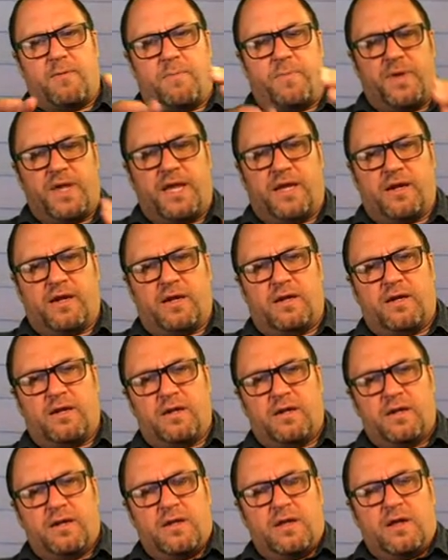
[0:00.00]
bigger
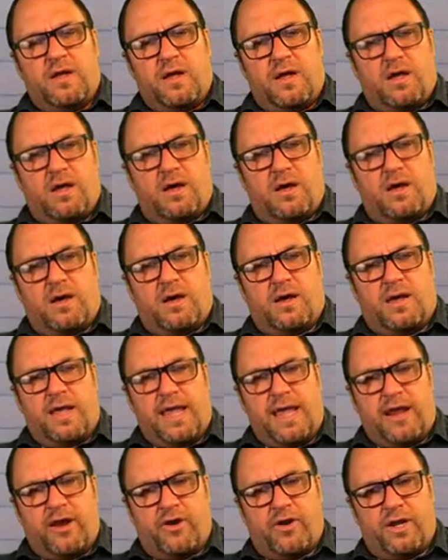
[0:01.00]

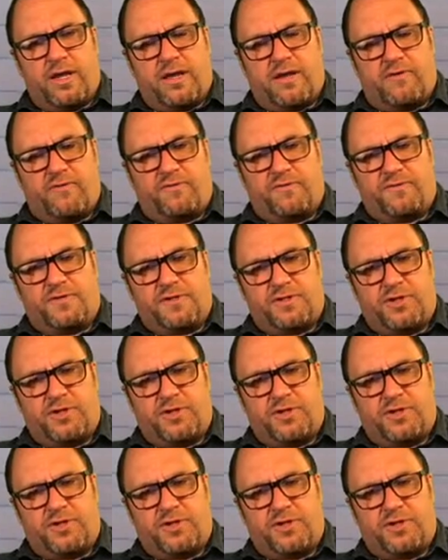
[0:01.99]
area of